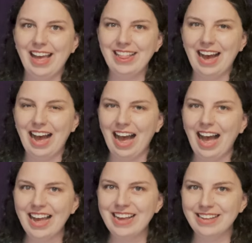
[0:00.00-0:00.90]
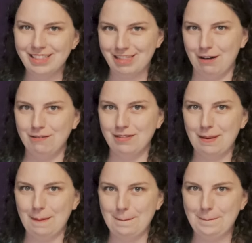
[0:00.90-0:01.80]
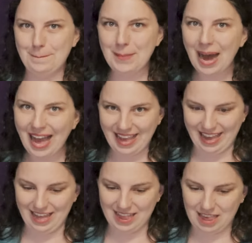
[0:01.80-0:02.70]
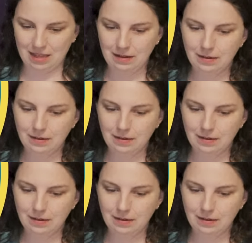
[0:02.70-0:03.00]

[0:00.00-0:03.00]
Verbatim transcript: and I don't buy it.